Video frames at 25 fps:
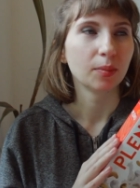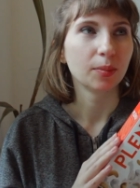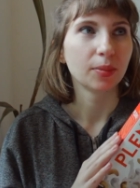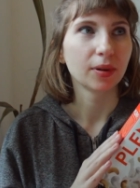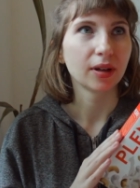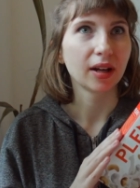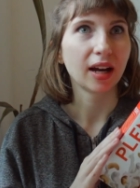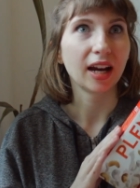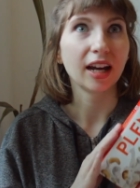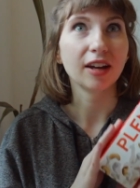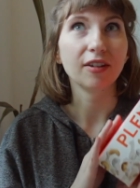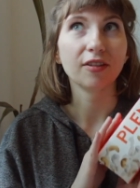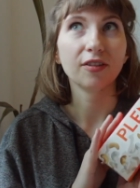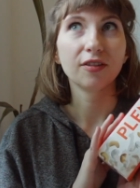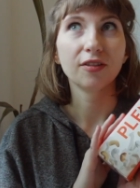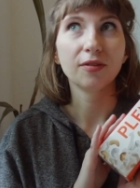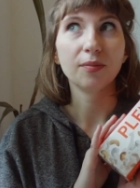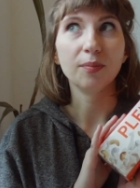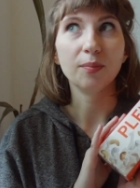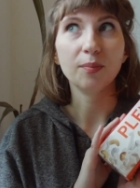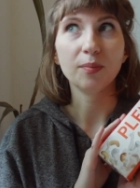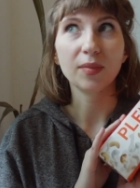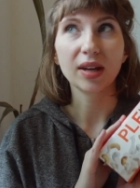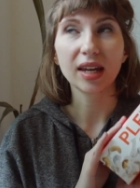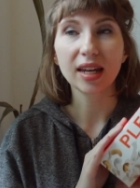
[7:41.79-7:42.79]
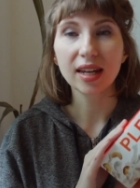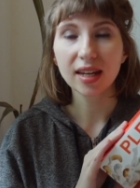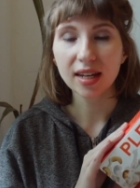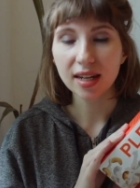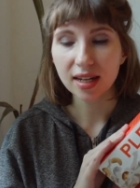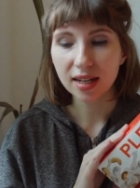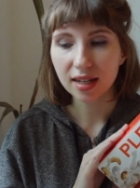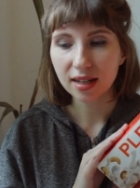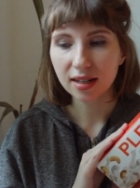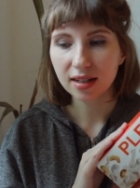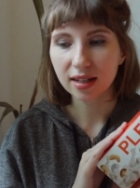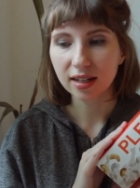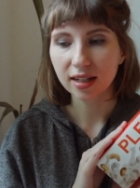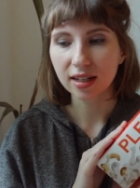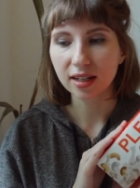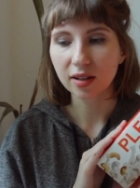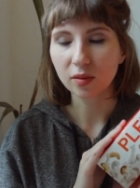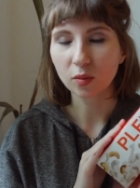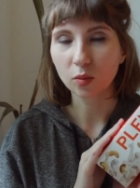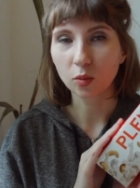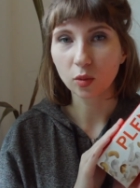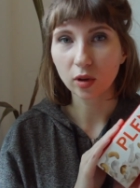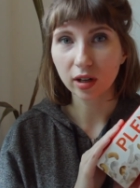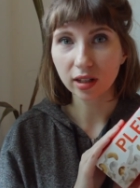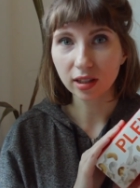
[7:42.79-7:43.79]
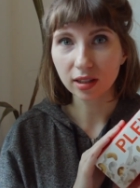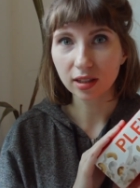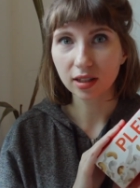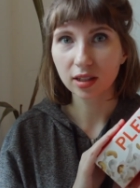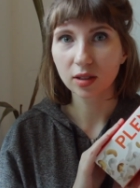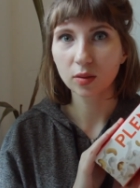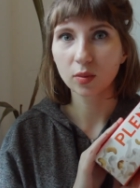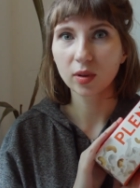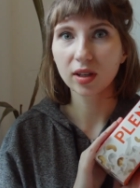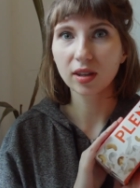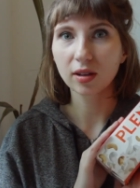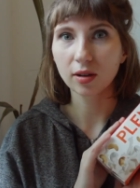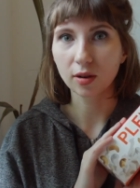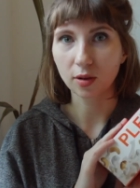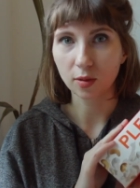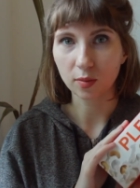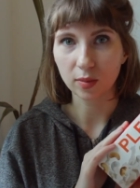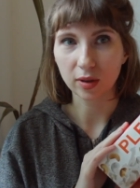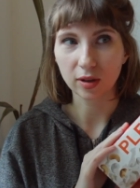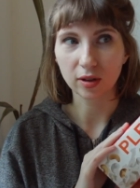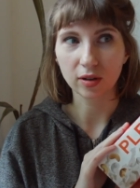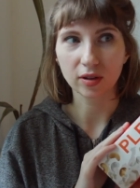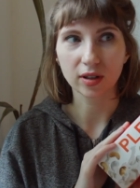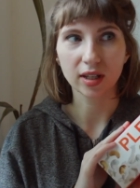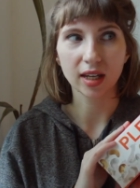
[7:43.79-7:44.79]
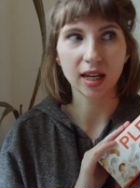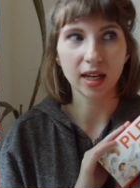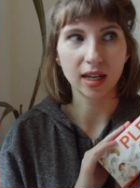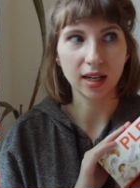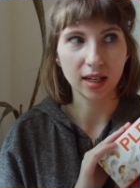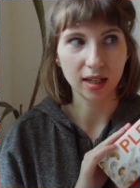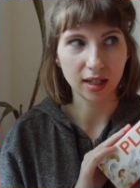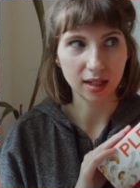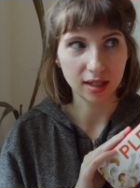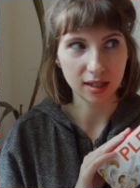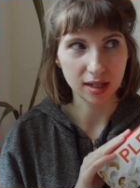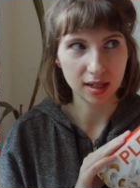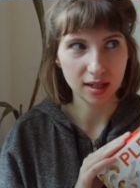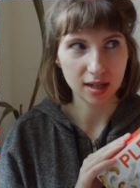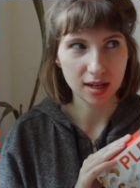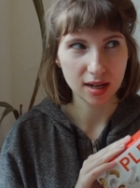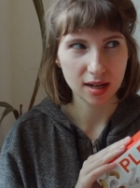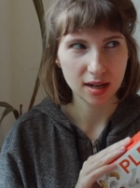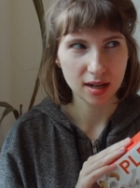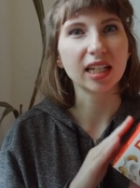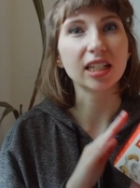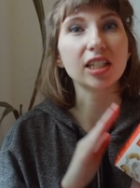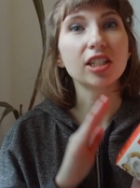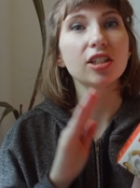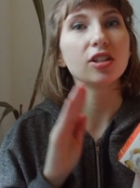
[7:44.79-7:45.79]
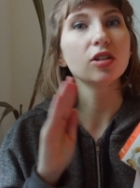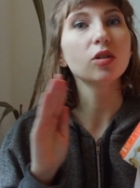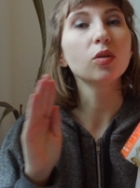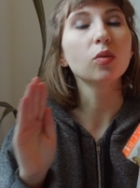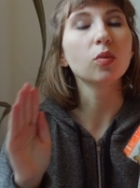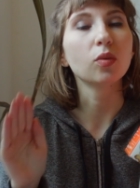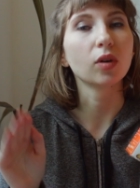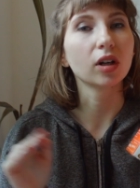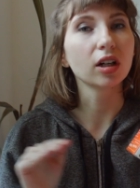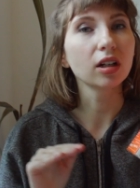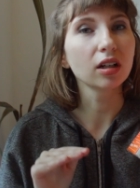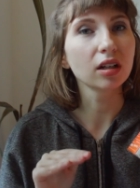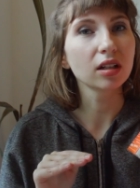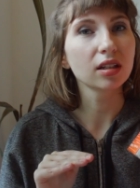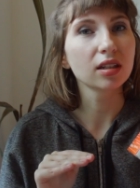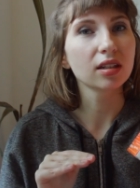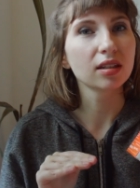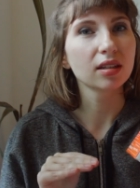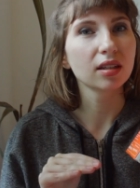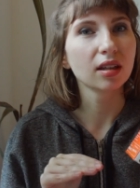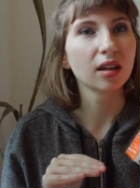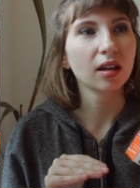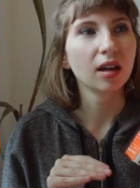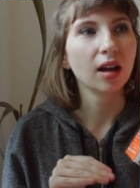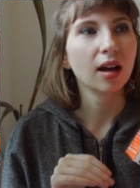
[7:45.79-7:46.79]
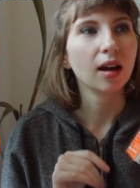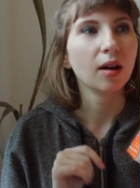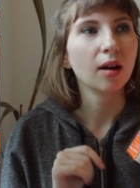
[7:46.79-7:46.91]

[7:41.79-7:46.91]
But I've made it once with oat milk and it still works,